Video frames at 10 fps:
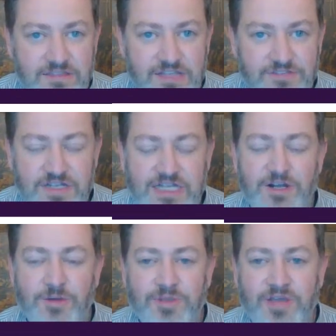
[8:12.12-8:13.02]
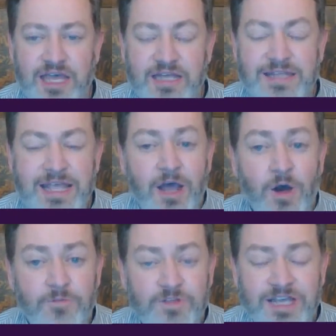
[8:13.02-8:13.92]
Thanks, Vinny. Hopefully
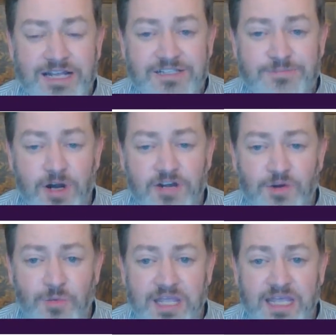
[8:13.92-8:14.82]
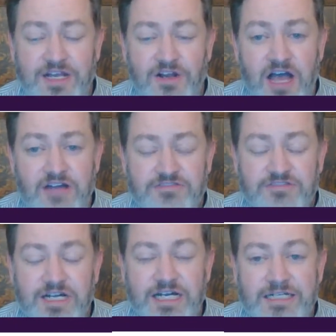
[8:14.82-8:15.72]
you got at least part of your weekend
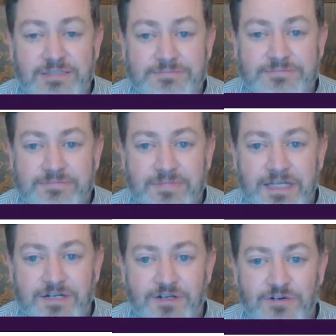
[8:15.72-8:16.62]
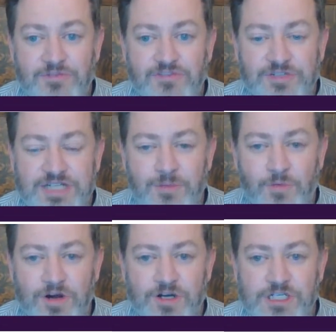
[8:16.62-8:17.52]
off. I know you're a full-time
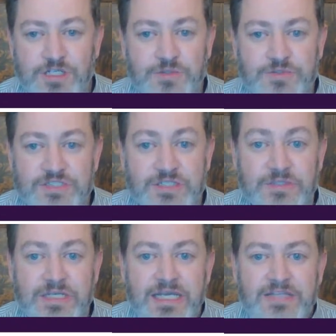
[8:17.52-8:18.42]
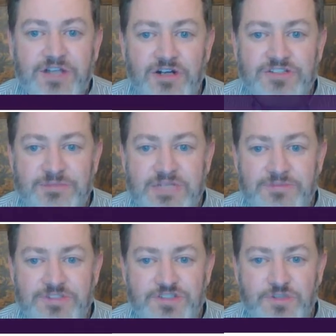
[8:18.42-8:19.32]
worker too, so it's hard
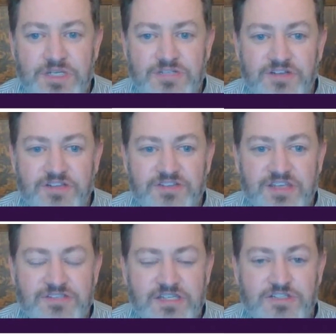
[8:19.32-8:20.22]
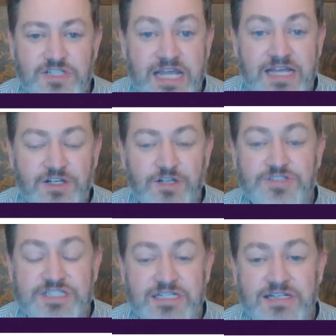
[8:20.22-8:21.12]
sometimes to squeeze all these things in. Jeanette,
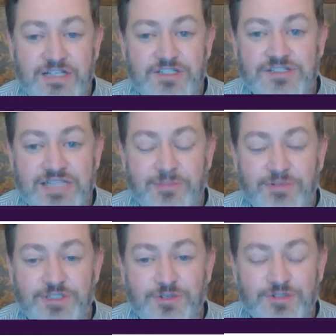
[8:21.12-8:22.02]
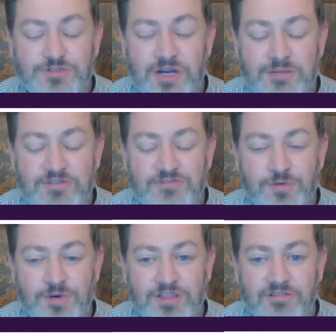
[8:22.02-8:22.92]
yours did. I just labeled yours right
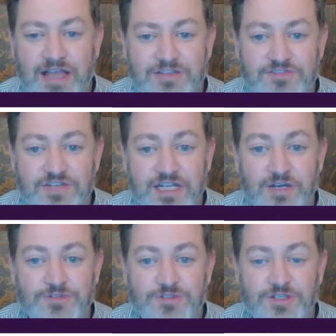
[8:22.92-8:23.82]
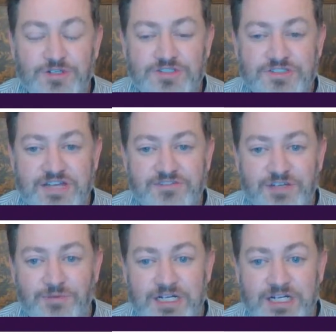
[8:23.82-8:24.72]
before the last video, so yours is
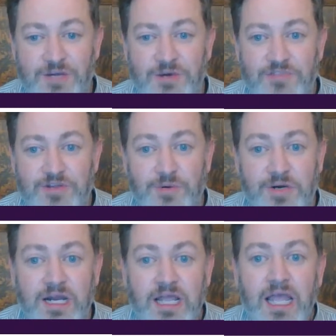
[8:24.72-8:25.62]
definitely ready to go out the door.